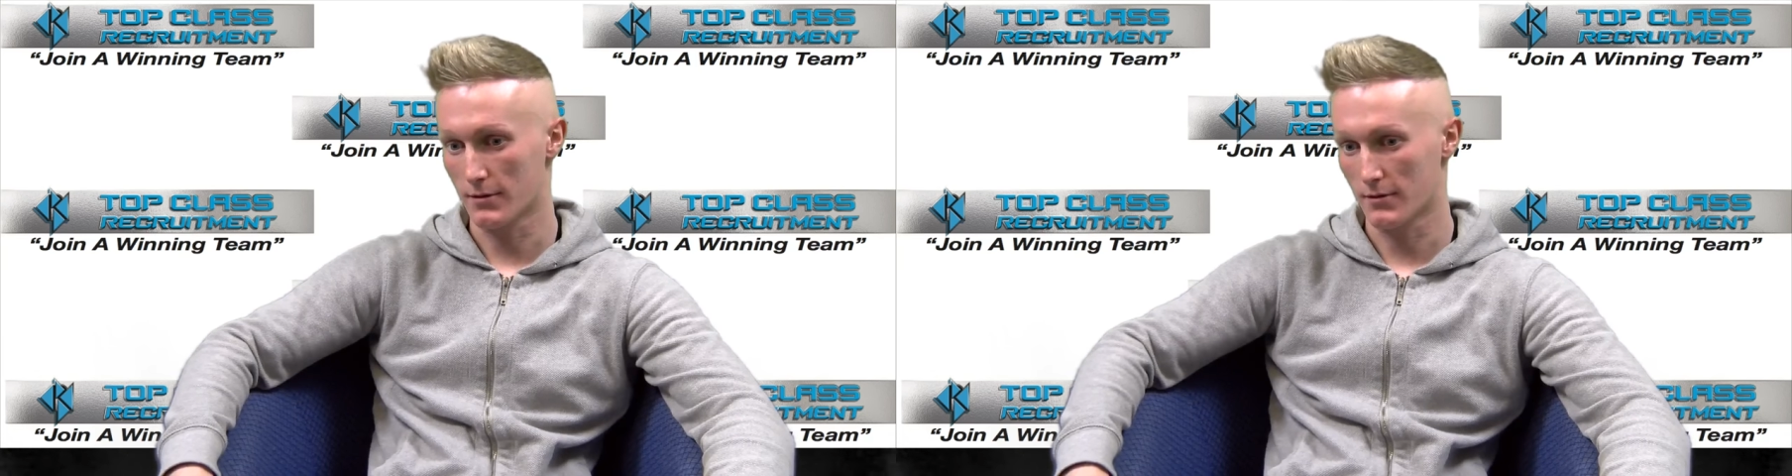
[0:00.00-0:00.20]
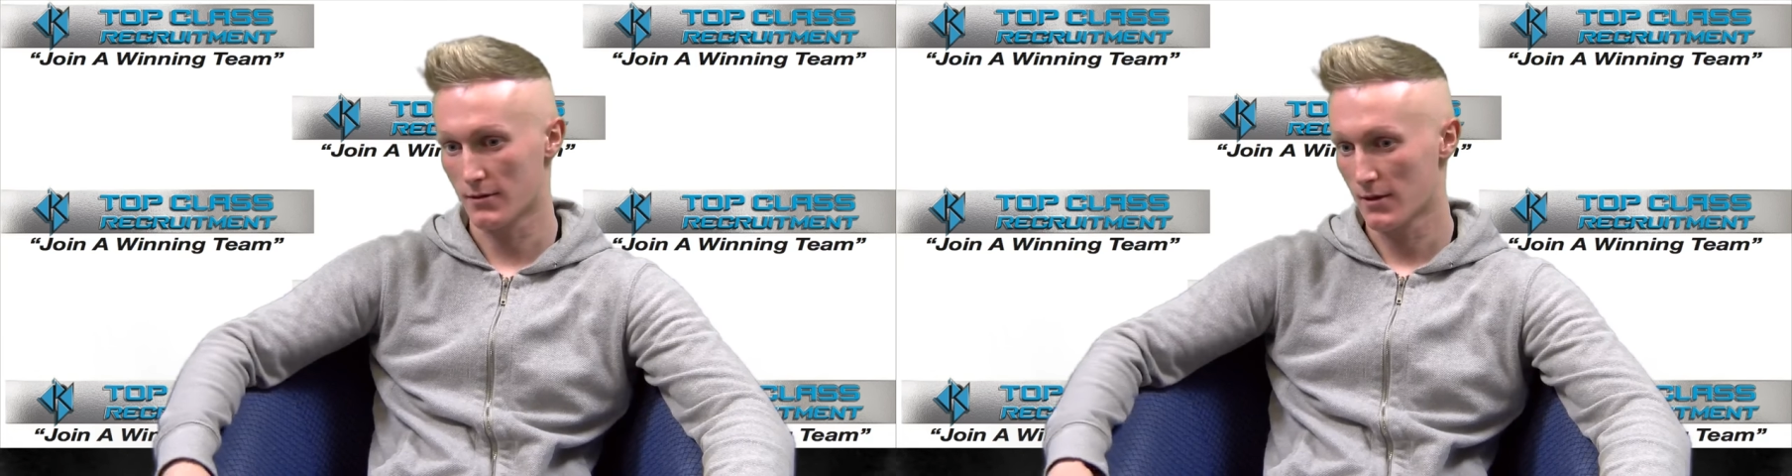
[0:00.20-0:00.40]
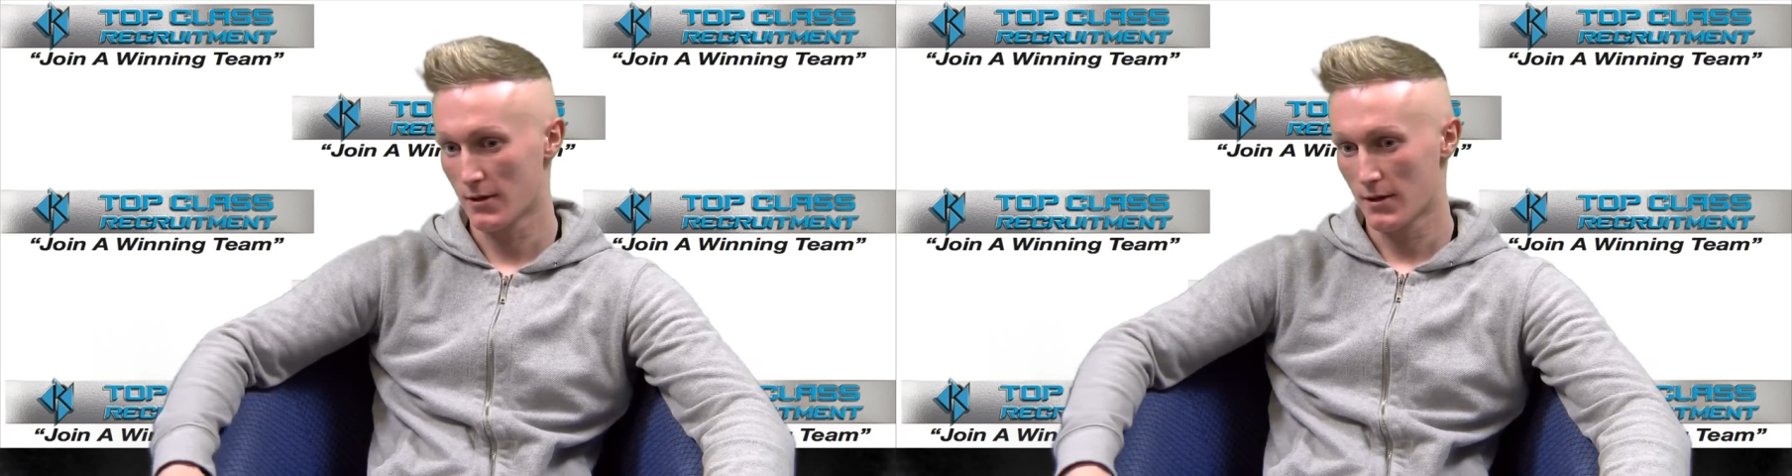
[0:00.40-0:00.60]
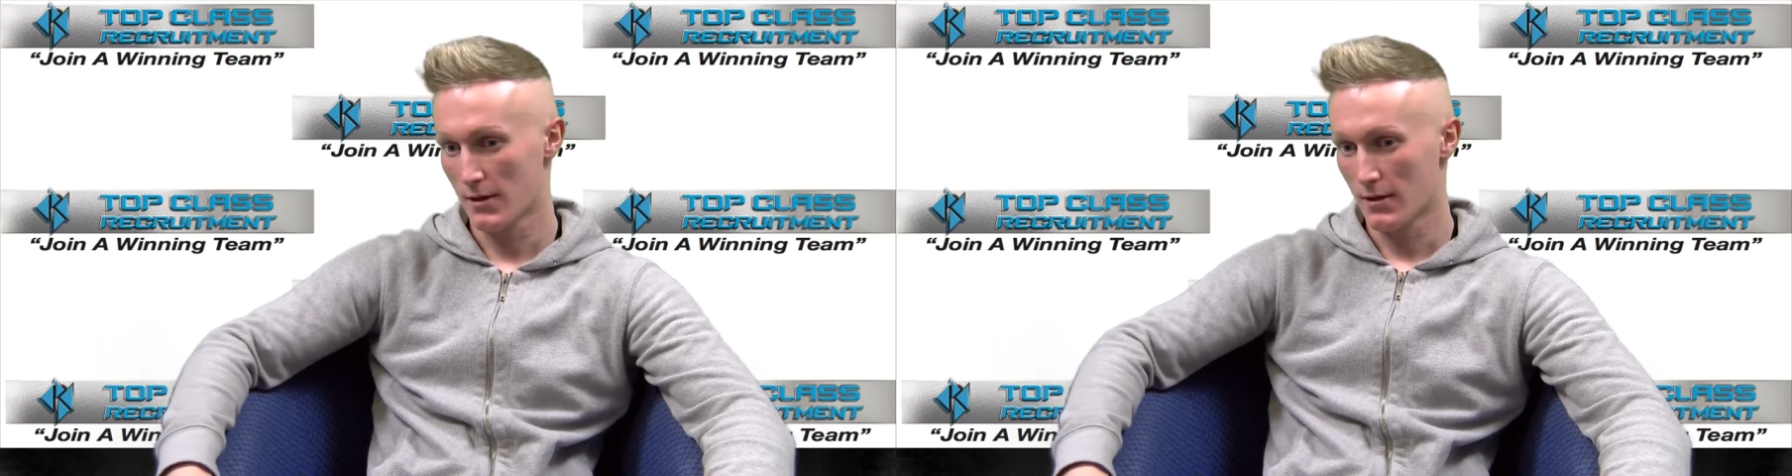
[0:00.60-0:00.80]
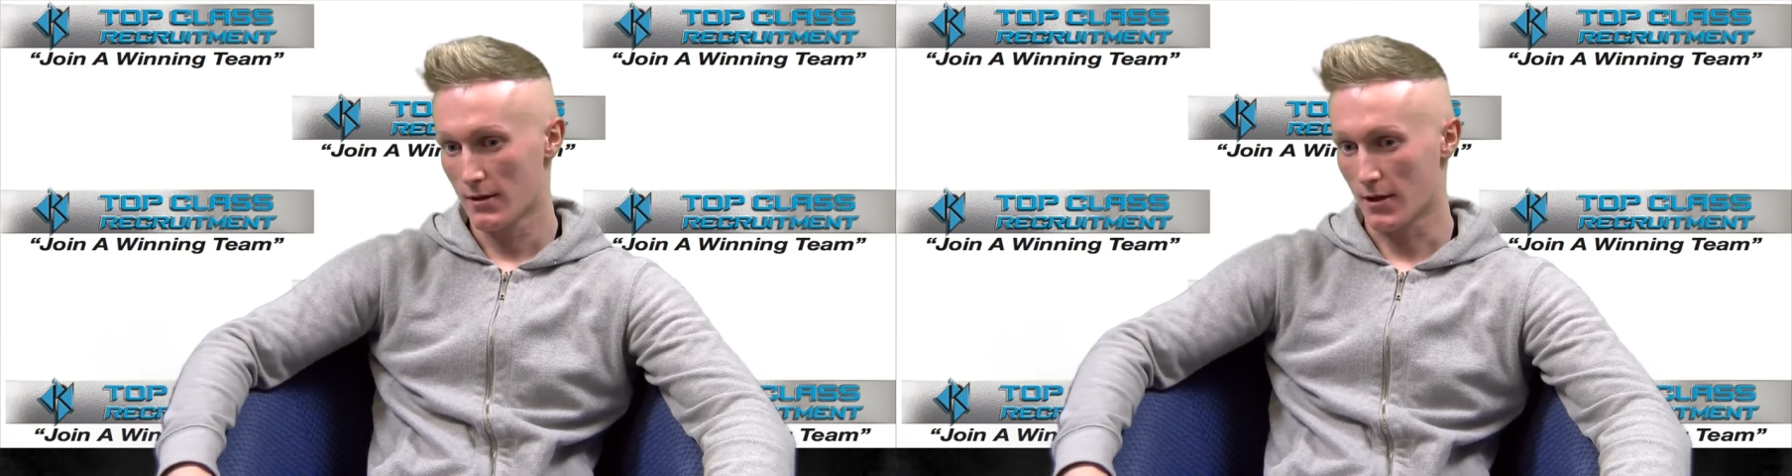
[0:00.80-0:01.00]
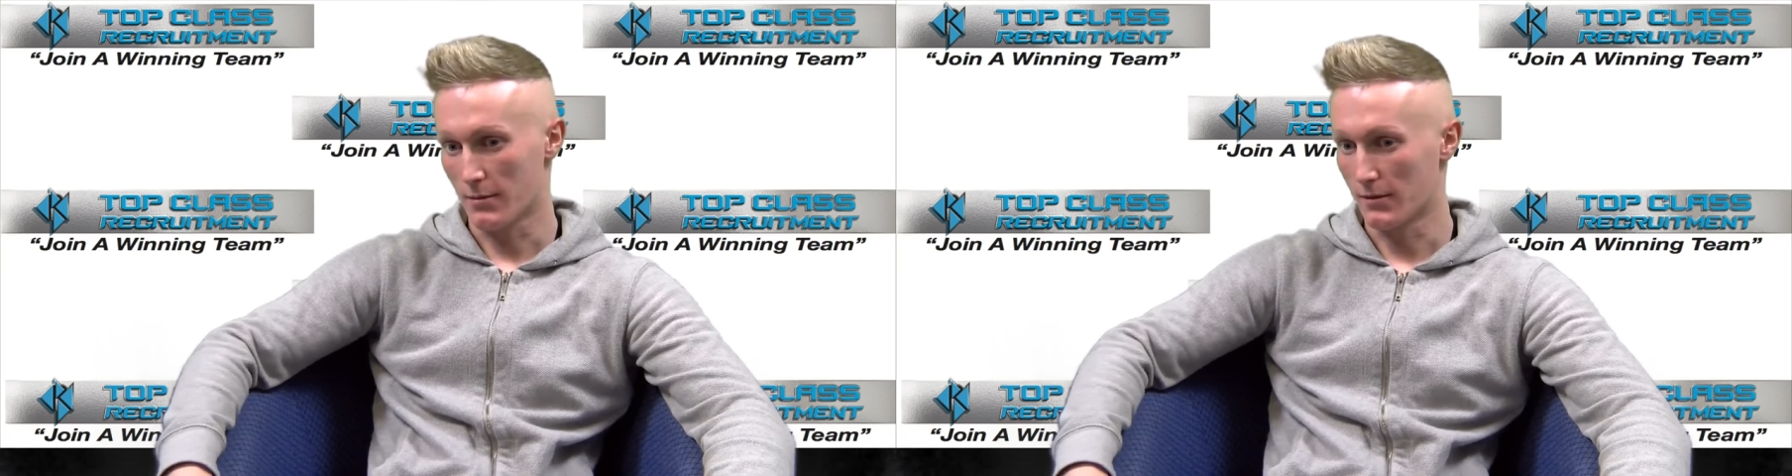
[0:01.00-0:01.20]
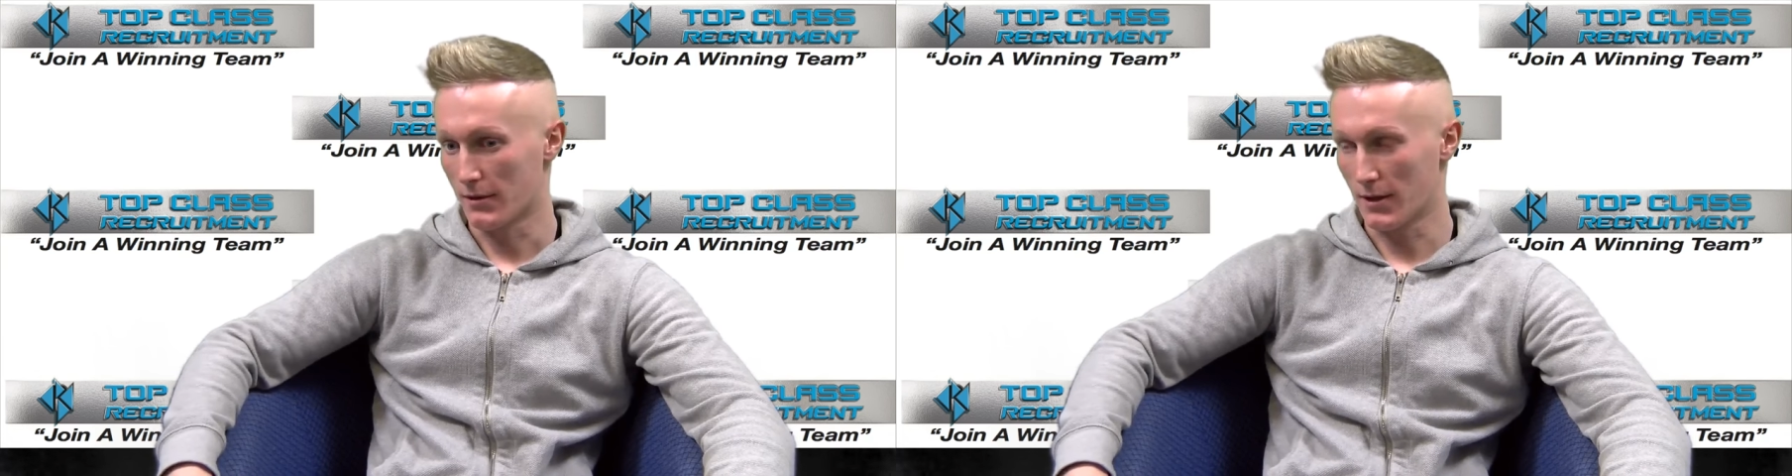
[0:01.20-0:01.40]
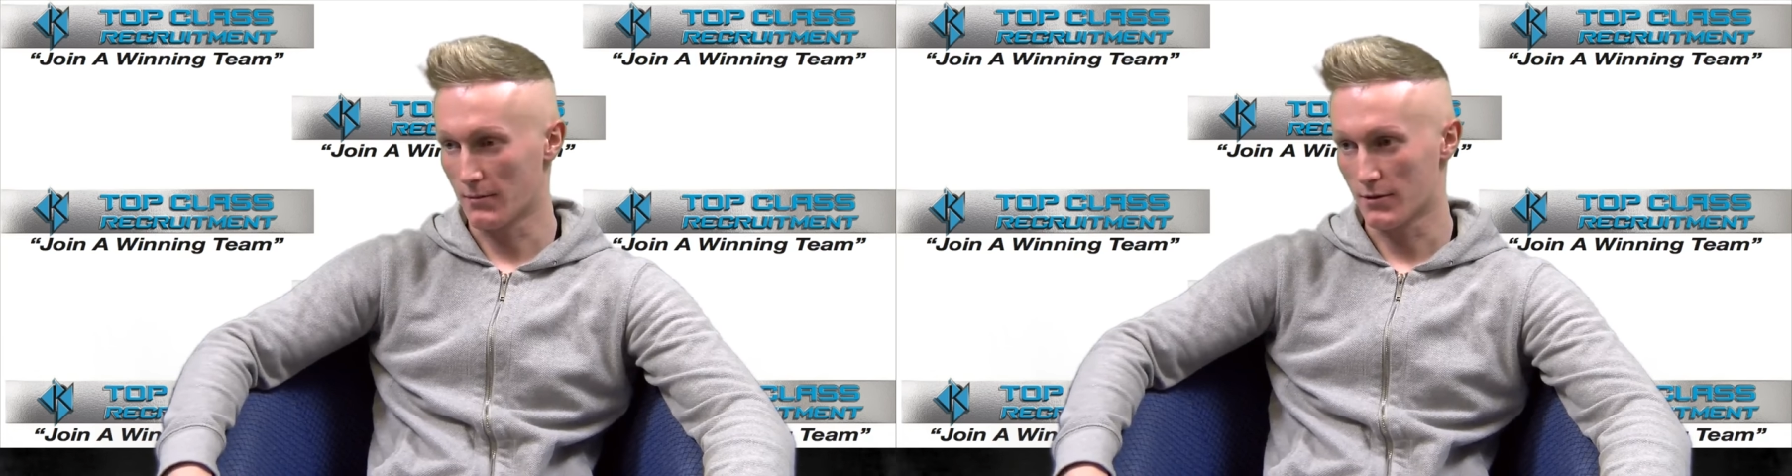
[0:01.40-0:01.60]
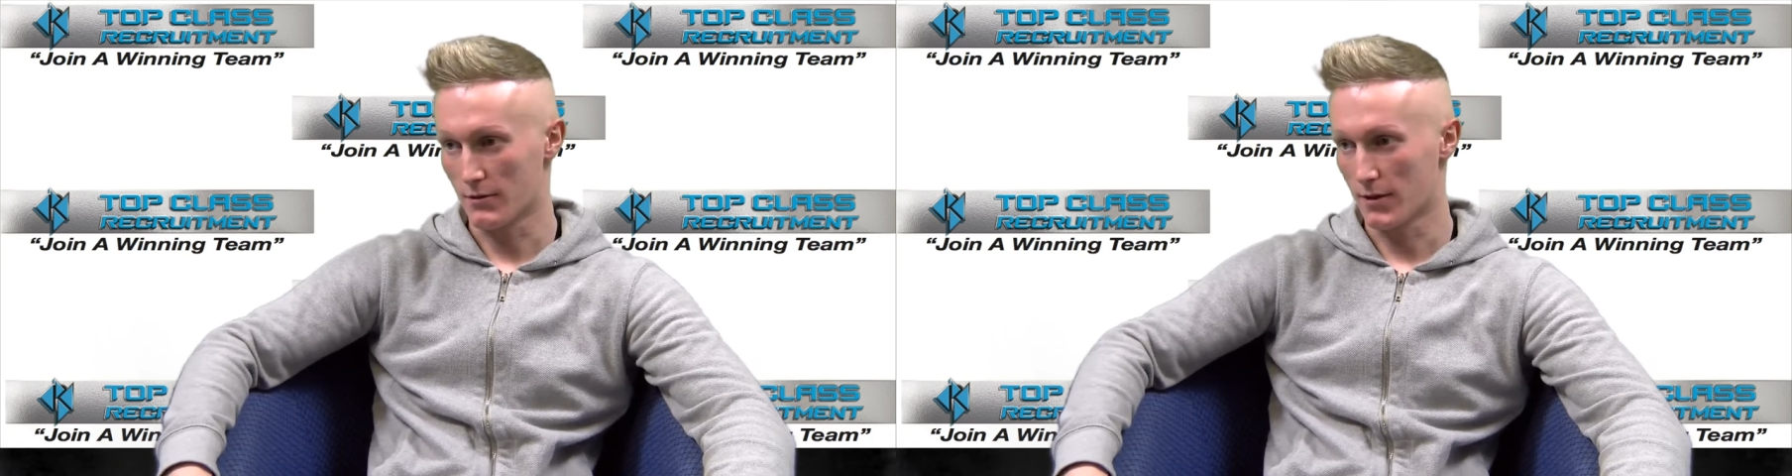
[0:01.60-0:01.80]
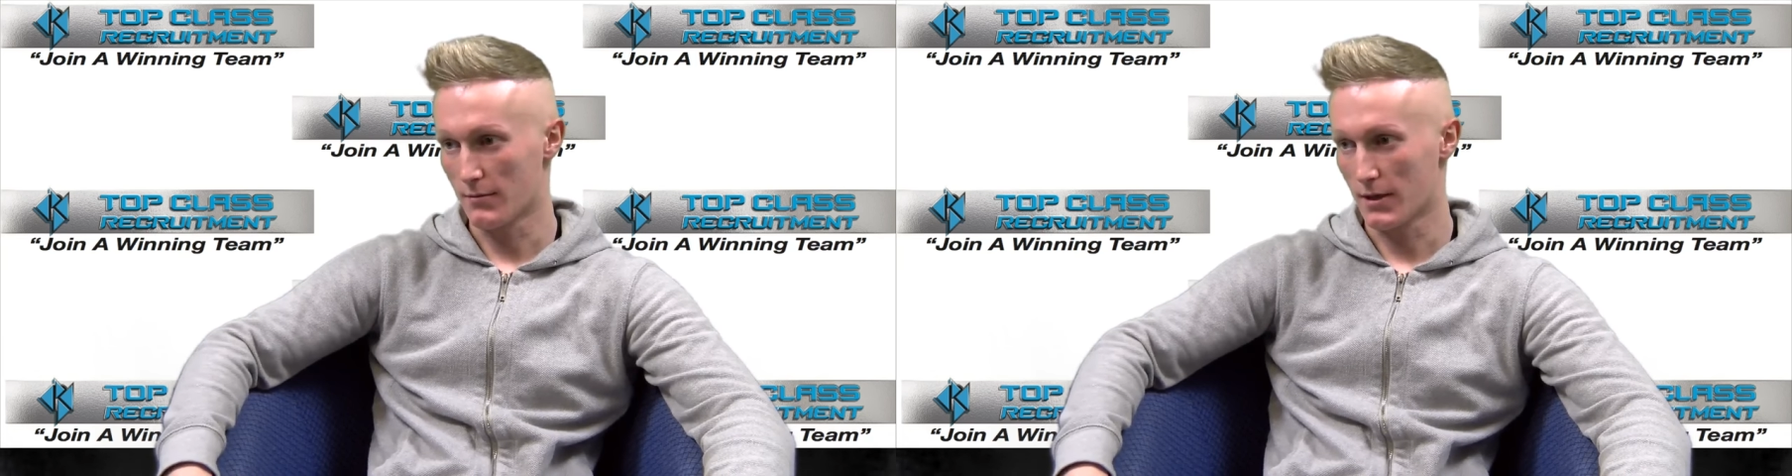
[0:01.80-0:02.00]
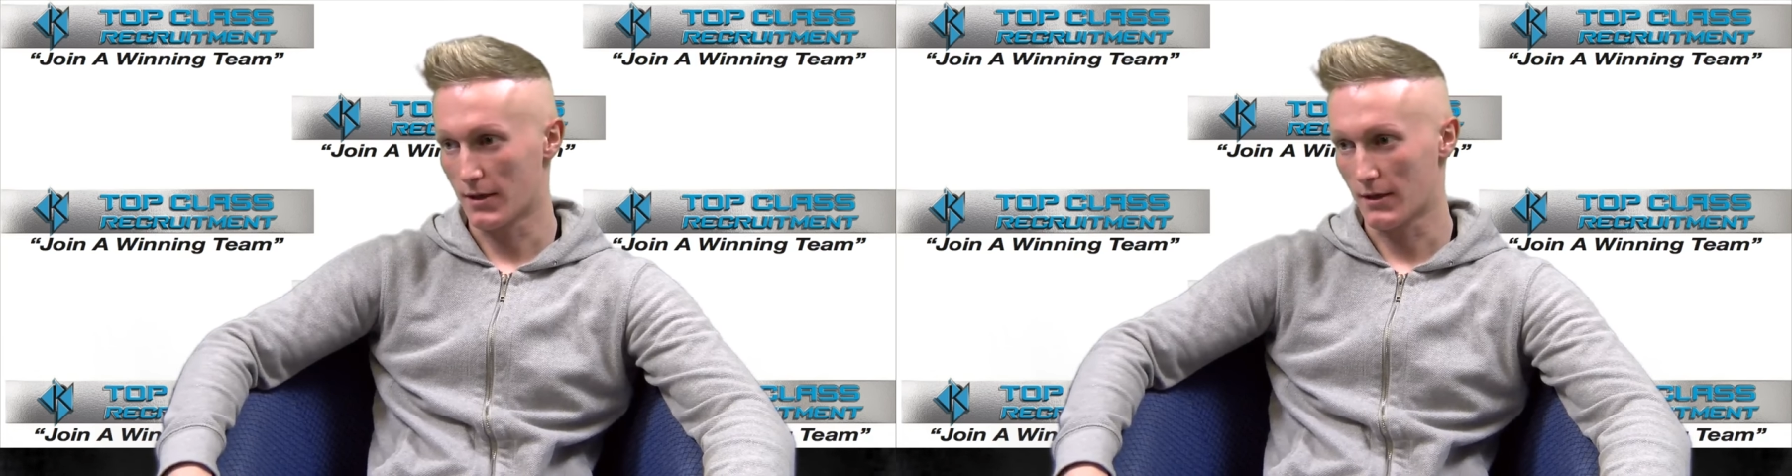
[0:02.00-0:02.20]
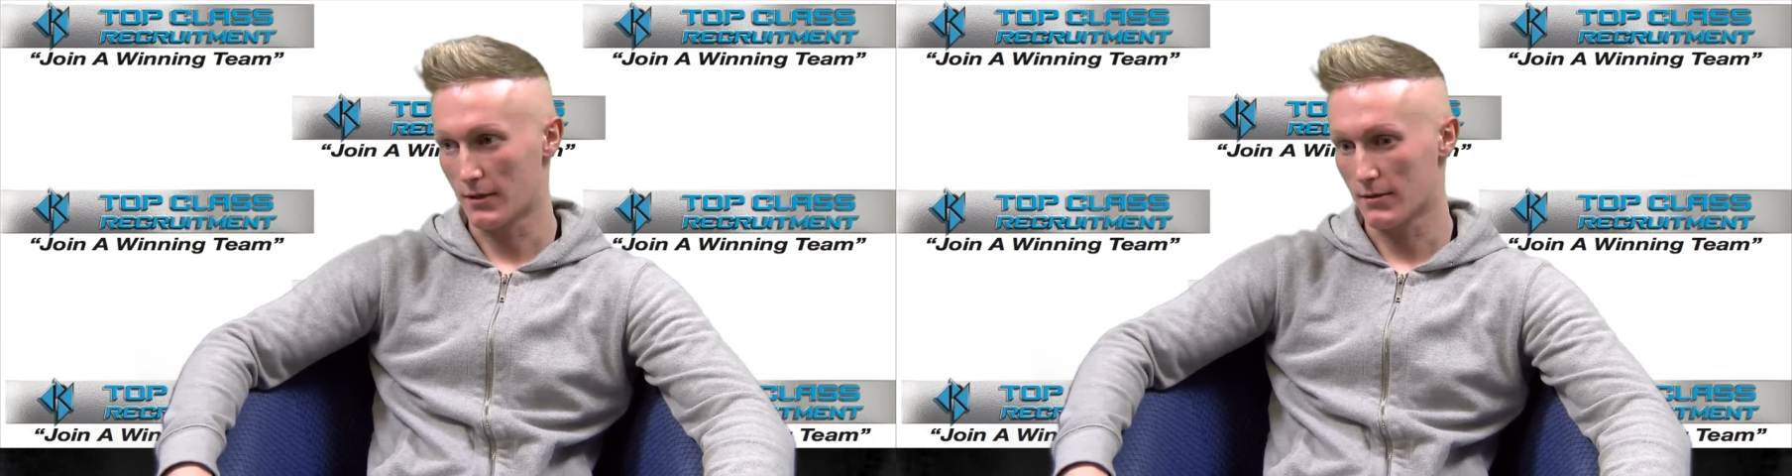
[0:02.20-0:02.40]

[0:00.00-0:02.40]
And a couple of games, you're right back in it,